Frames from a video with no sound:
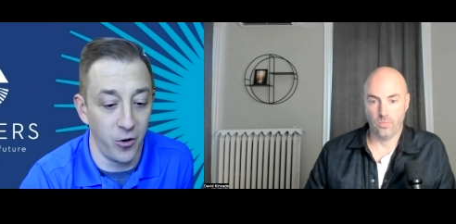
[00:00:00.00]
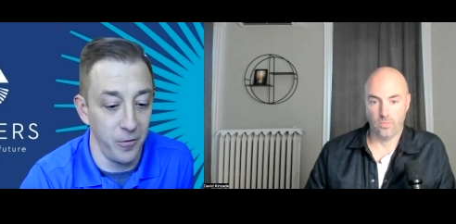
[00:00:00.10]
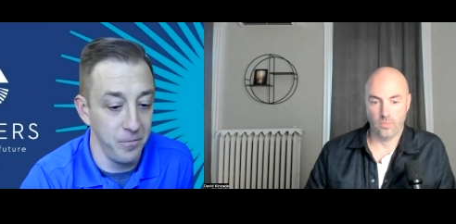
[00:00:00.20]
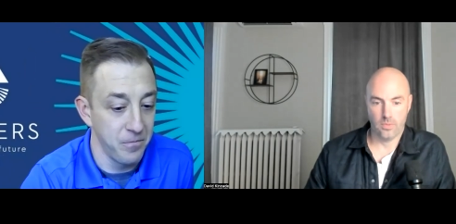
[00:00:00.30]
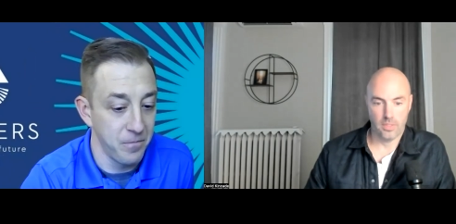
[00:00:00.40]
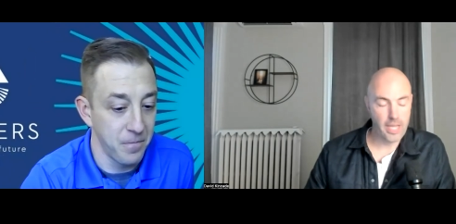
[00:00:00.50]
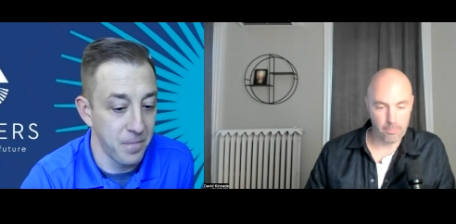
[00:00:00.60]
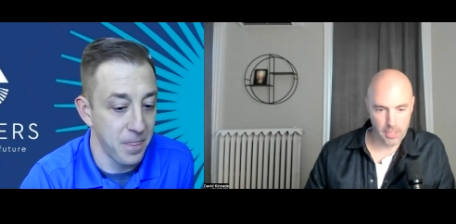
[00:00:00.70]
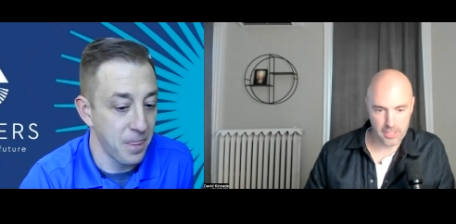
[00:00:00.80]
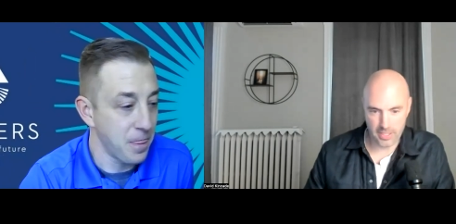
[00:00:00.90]
Speaker 1: cool?
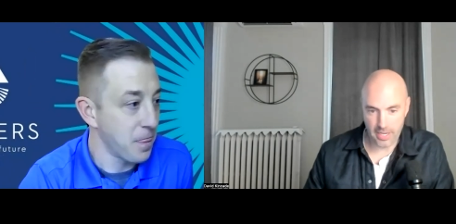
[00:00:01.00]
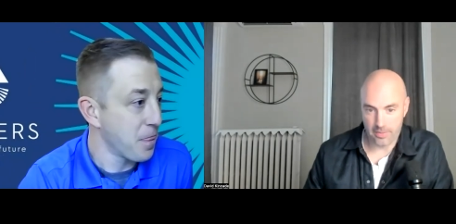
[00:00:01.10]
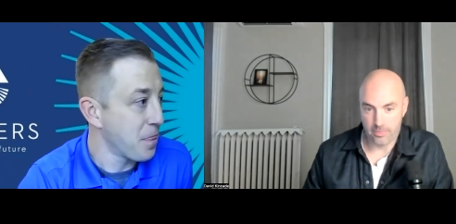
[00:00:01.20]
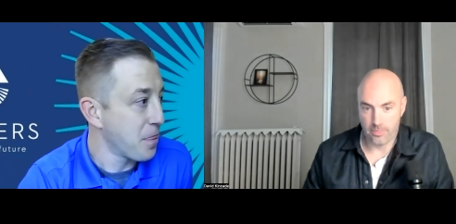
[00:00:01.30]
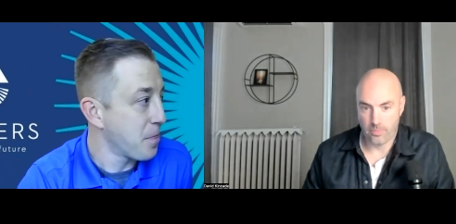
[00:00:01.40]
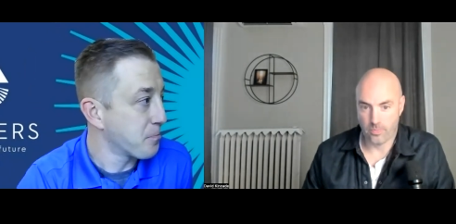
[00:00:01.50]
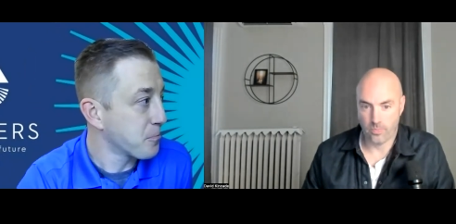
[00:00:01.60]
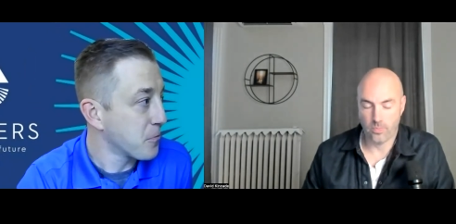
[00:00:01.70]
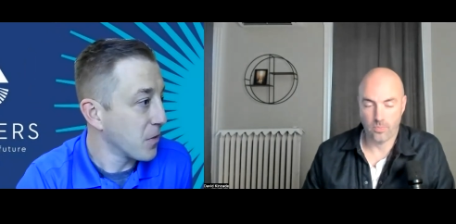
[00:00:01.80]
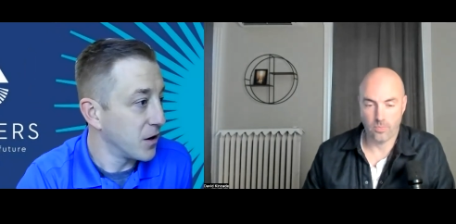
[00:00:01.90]
Speaker 2: Yeah, please. Yeah.
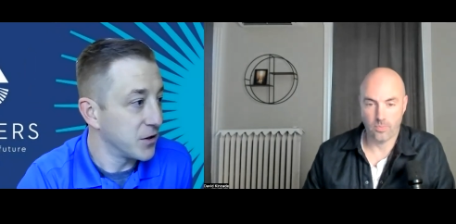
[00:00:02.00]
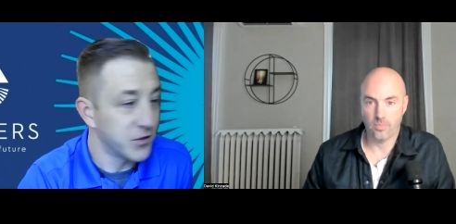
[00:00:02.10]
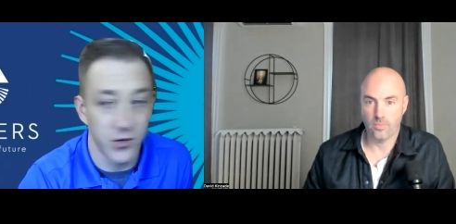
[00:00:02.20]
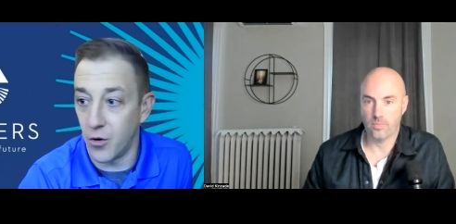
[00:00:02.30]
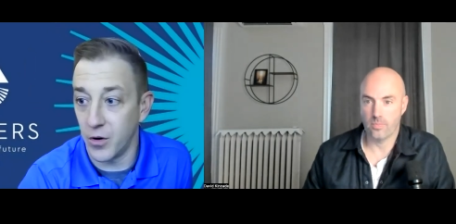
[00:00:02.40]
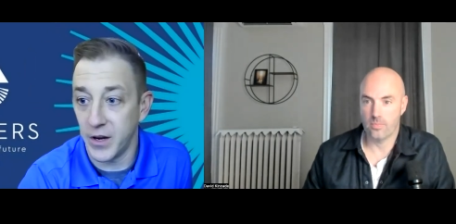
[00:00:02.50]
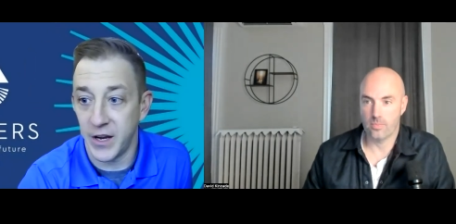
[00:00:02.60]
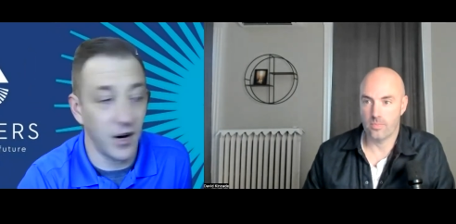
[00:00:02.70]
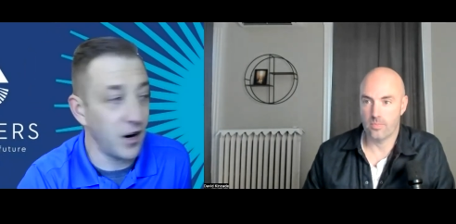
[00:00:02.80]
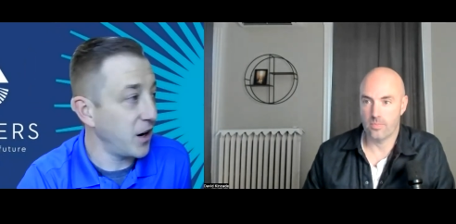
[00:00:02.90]
Speaker 1: So
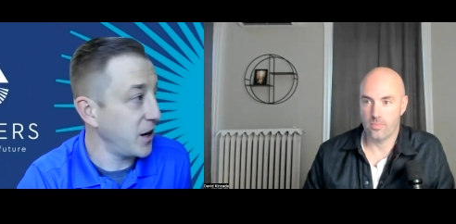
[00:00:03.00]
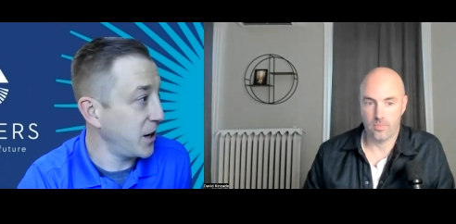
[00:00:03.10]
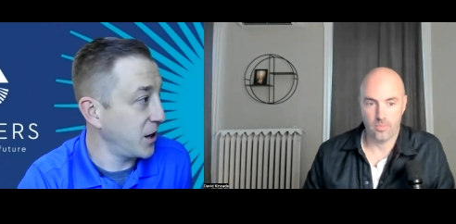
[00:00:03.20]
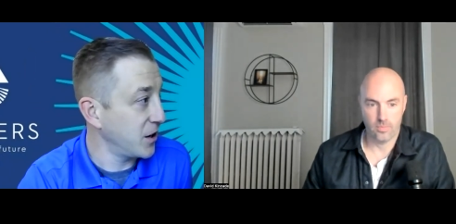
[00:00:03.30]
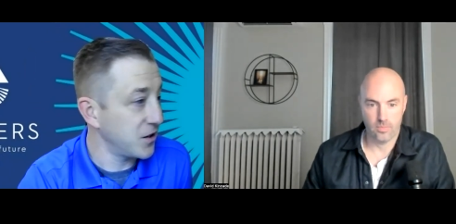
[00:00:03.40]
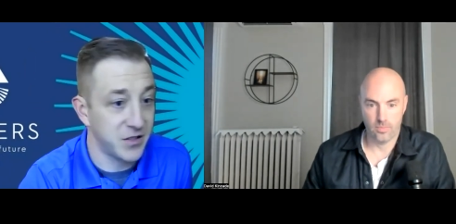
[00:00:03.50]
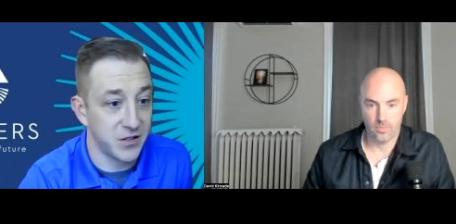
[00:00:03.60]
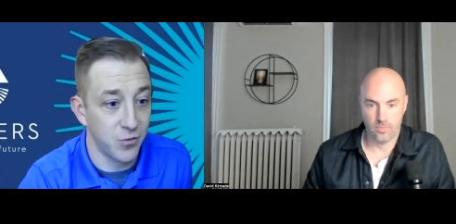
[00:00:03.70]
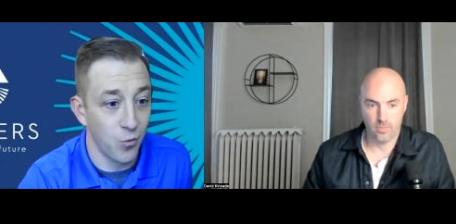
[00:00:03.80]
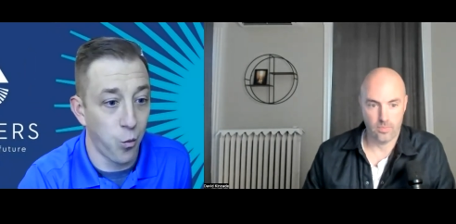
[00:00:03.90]
here, here's
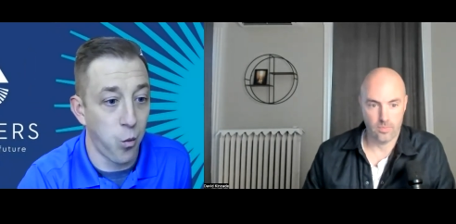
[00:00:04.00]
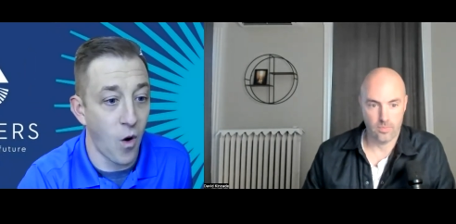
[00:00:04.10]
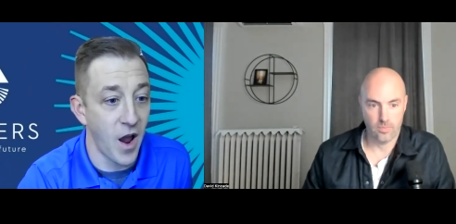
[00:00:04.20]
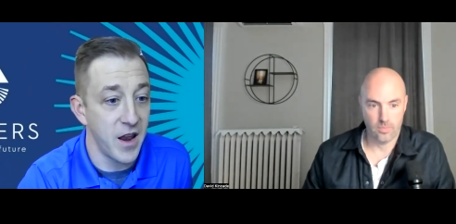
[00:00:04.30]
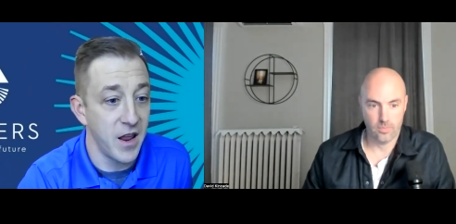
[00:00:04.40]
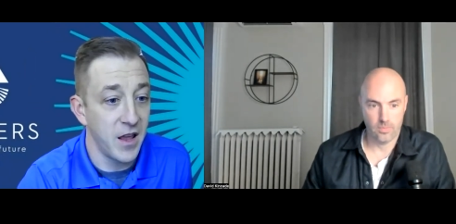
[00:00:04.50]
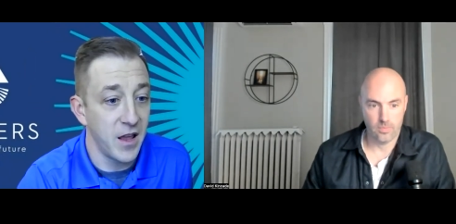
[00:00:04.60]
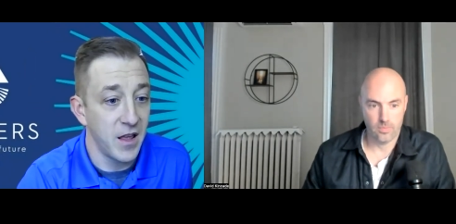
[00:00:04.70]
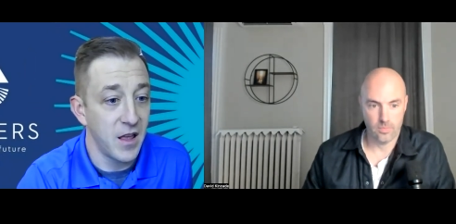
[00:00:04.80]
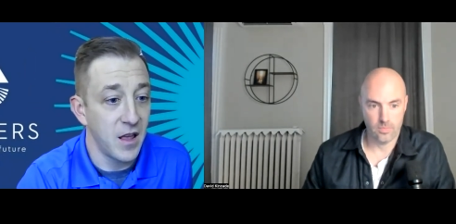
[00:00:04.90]
what
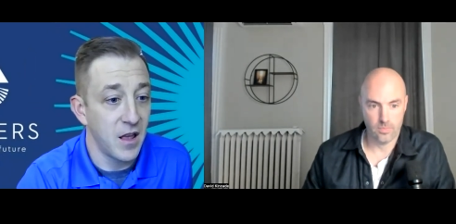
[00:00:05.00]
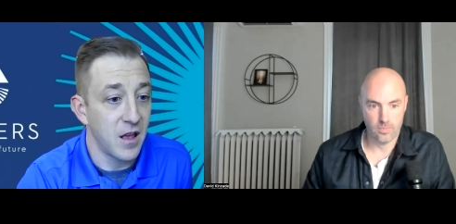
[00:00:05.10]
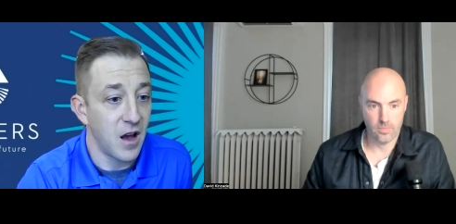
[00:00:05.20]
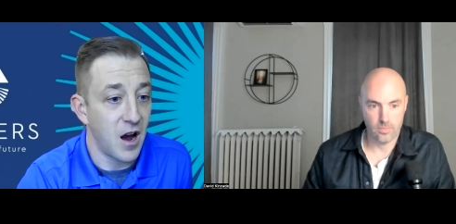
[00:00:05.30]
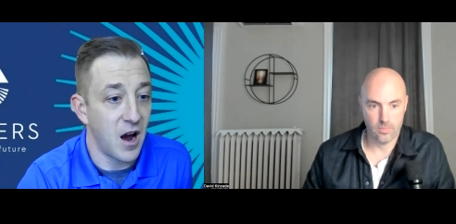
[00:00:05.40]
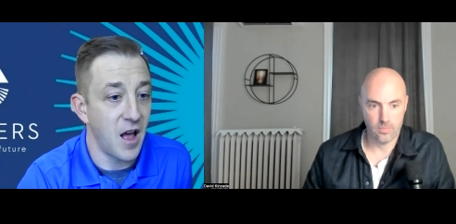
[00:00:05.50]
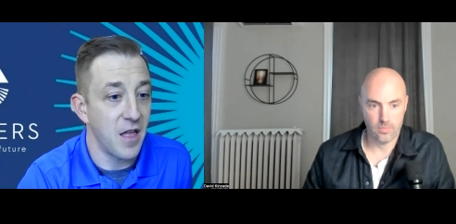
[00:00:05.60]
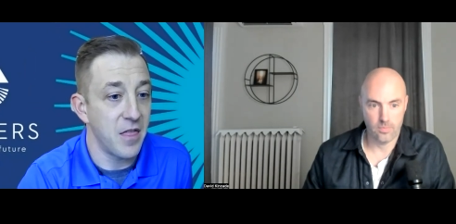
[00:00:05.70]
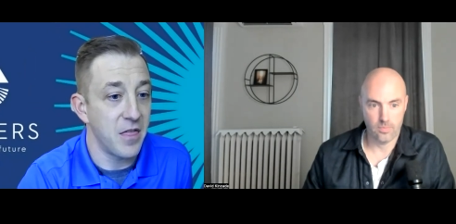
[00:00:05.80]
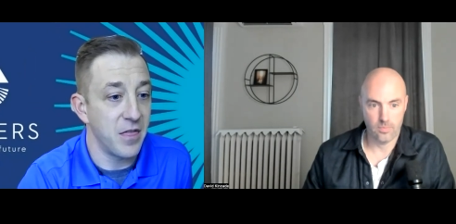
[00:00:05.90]
uh,
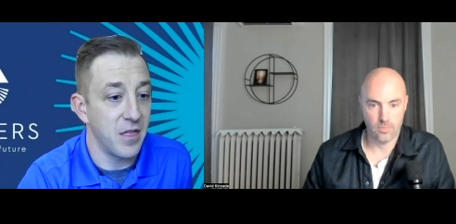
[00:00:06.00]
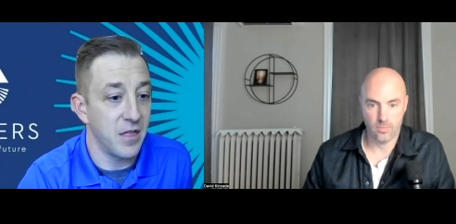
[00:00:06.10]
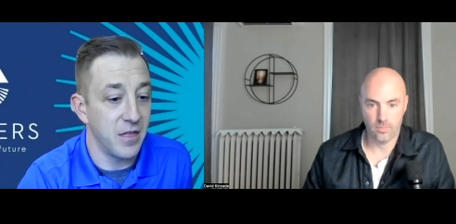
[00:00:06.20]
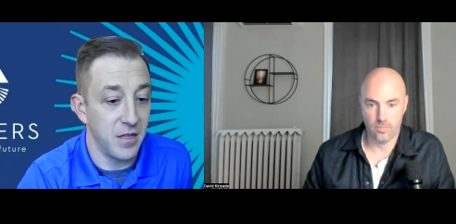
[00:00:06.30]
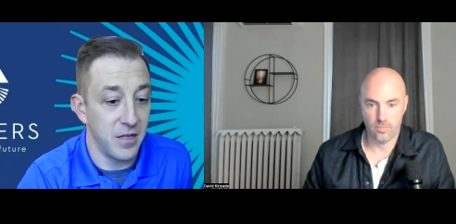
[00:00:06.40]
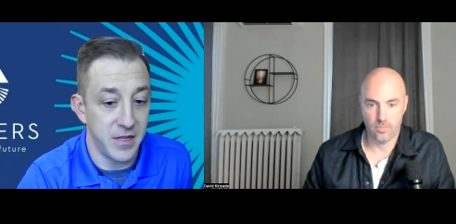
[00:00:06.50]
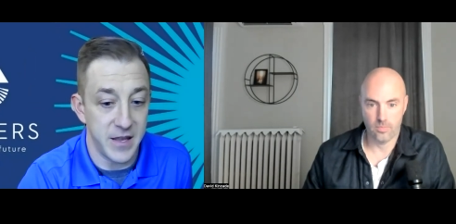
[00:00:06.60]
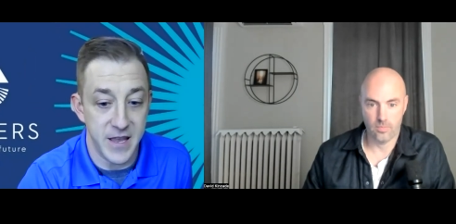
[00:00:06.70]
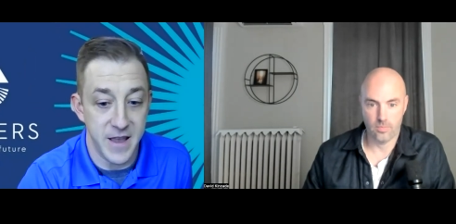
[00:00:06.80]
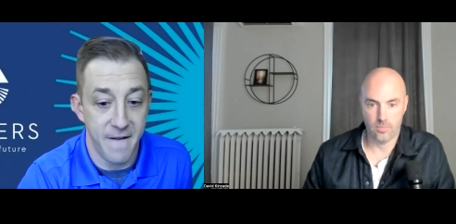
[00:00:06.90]

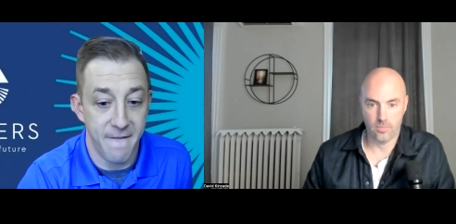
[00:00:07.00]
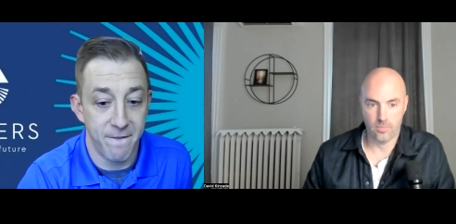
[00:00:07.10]
the